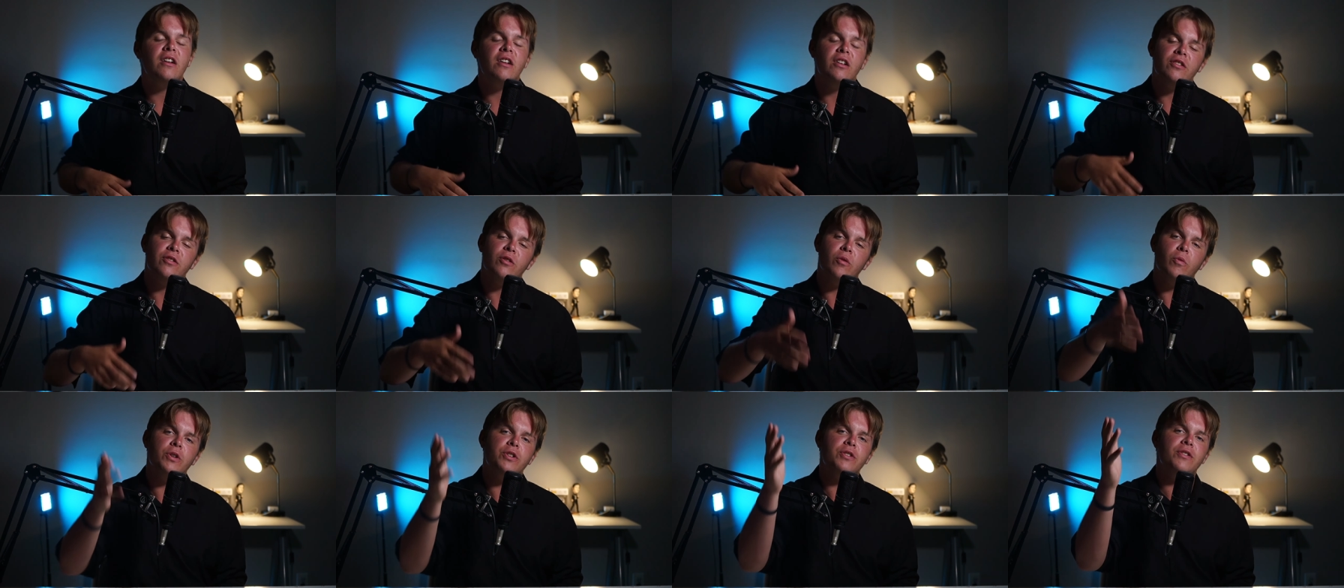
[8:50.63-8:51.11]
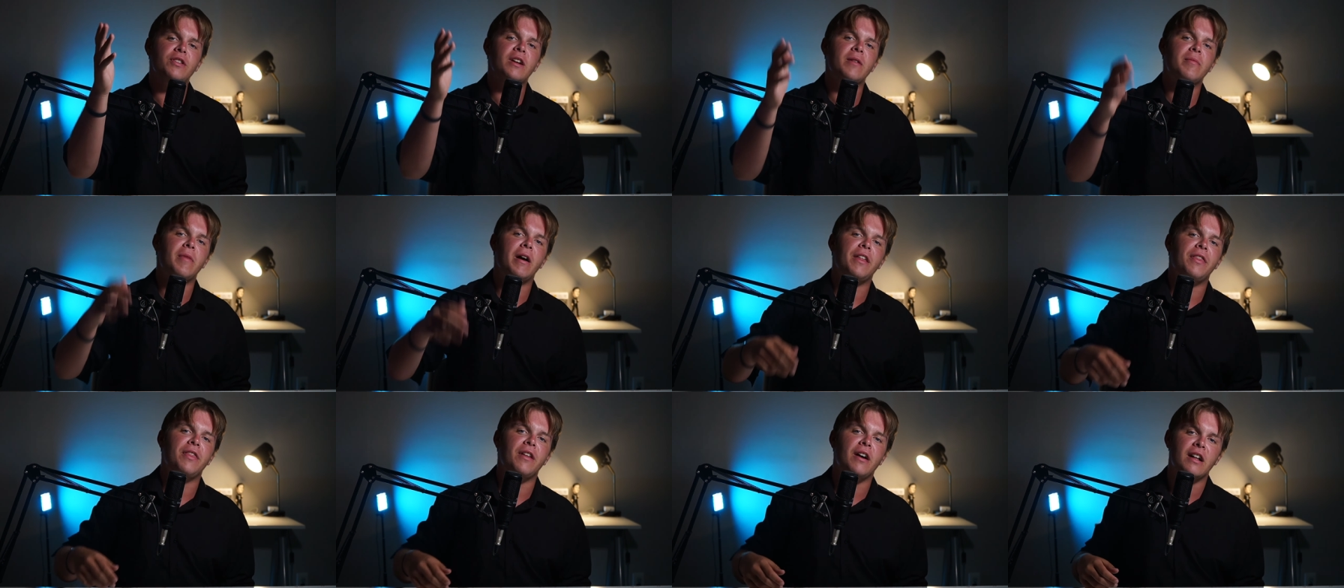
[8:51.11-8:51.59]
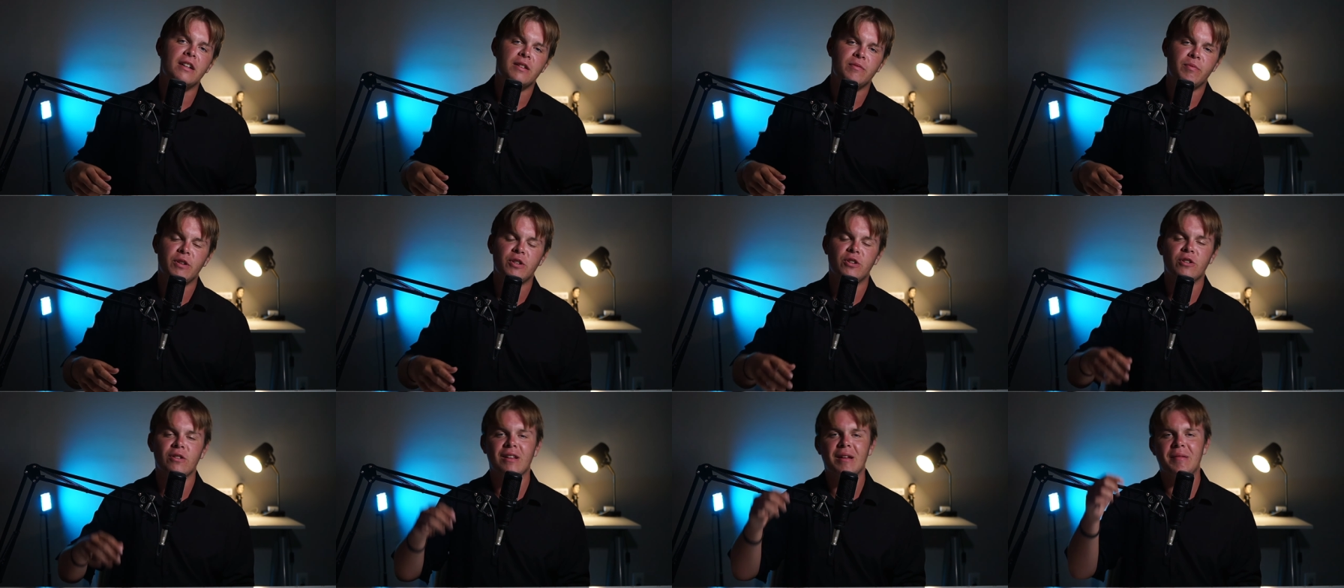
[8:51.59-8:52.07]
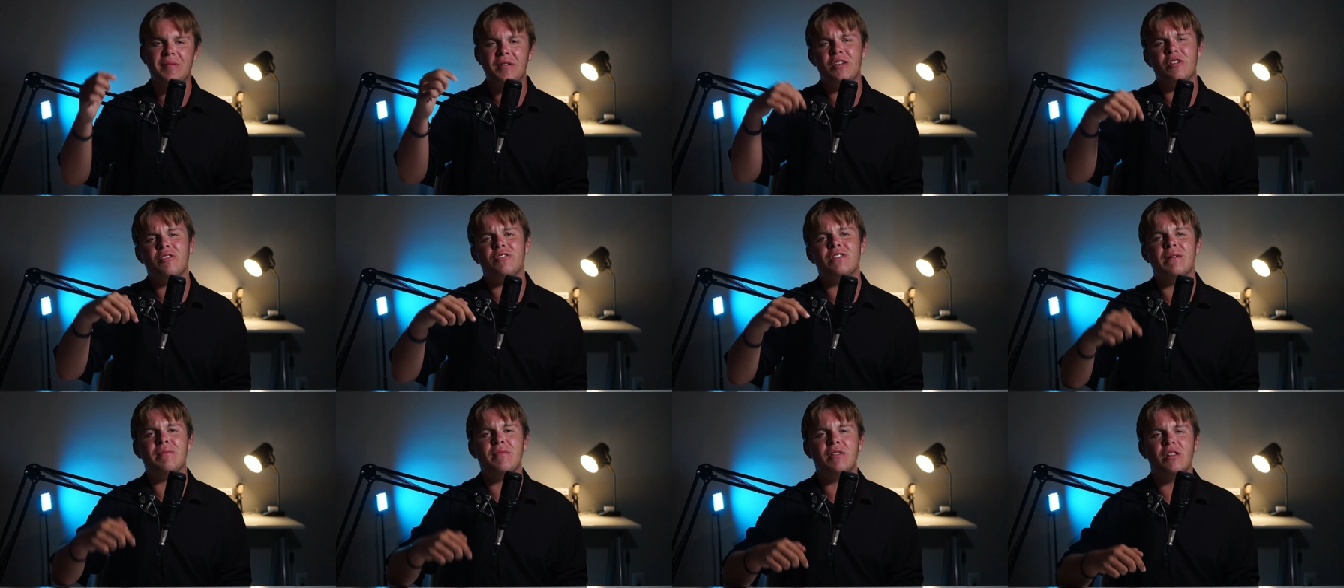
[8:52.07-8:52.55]
So what do you think of my thoughts? Be sure to let me
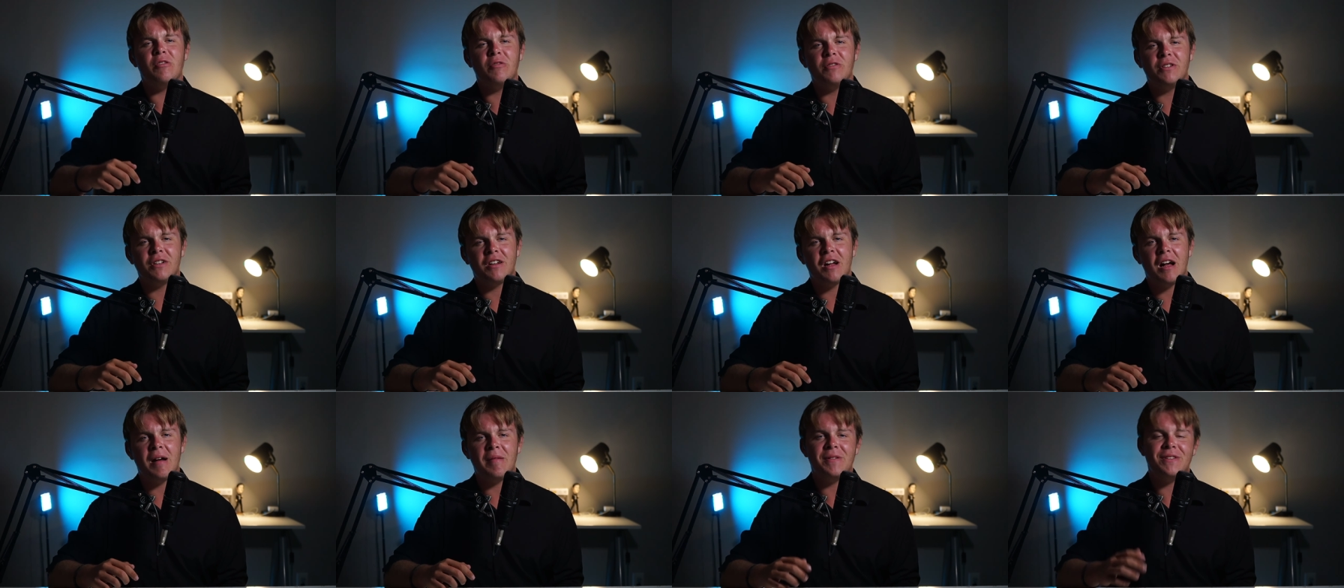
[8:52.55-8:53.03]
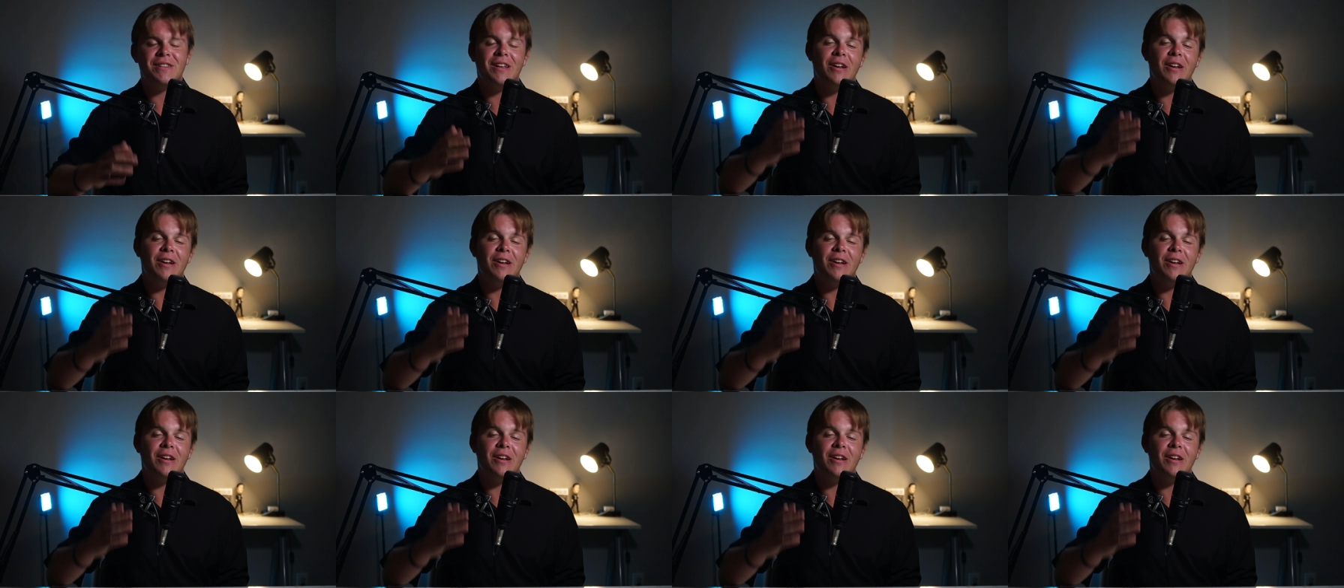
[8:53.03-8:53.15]
know down below in the comments.